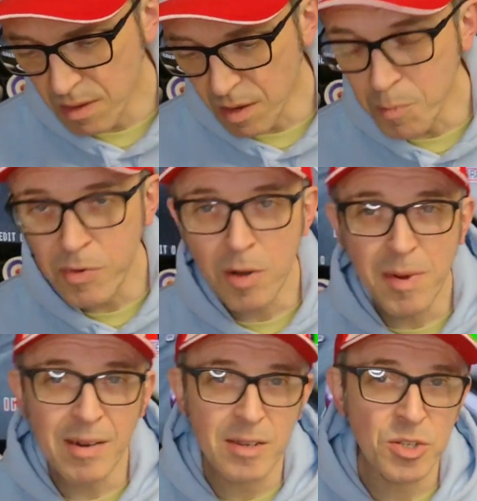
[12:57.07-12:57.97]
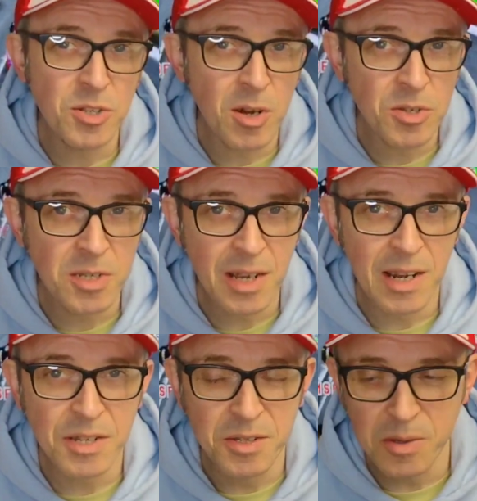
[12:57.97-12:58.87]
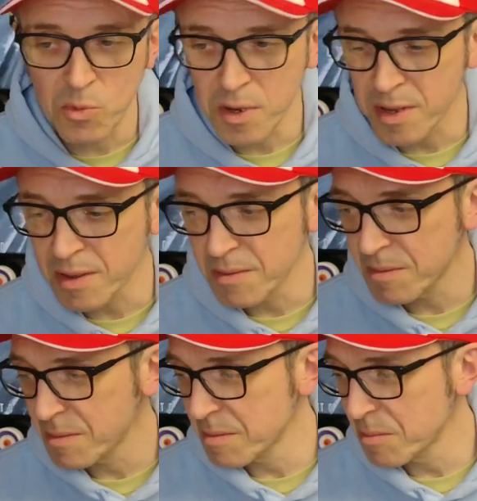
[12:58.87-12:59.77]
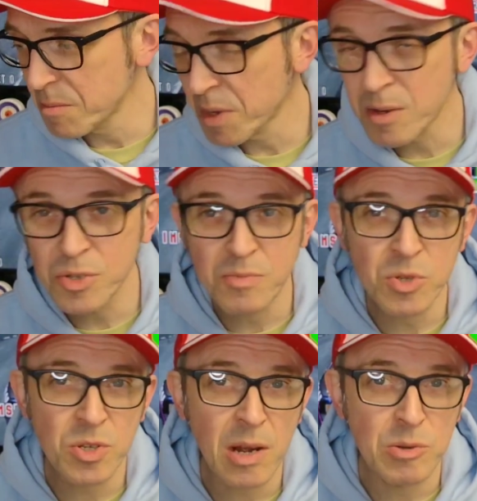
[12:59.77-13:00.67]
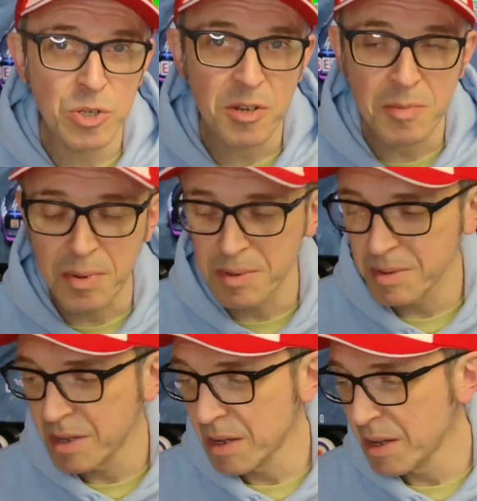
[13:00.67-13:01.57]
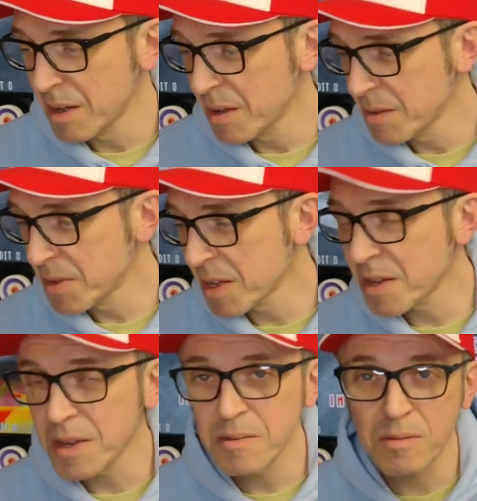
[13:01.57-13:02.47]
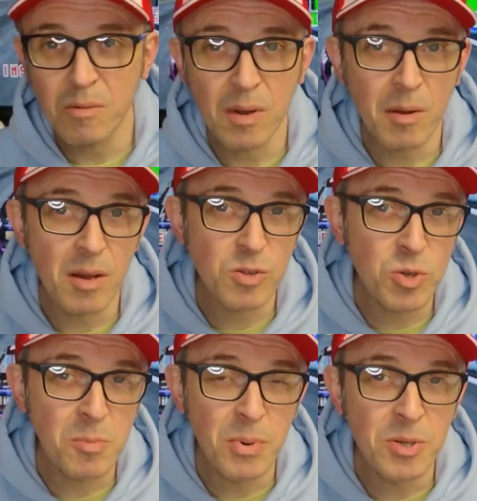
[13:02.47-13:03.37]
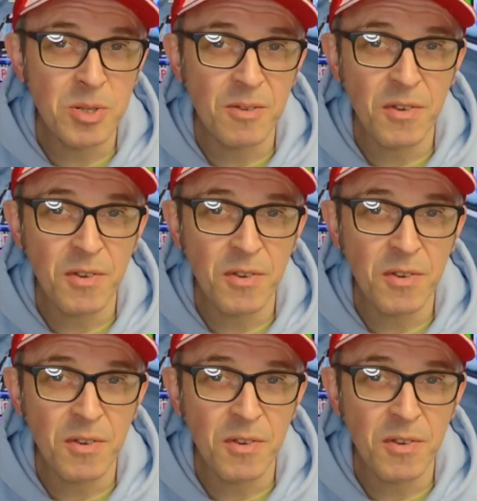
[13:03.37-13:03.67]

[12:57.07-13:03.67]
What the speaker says: I primarily started collecting the Wii because it was so cheap, thinking at some point in the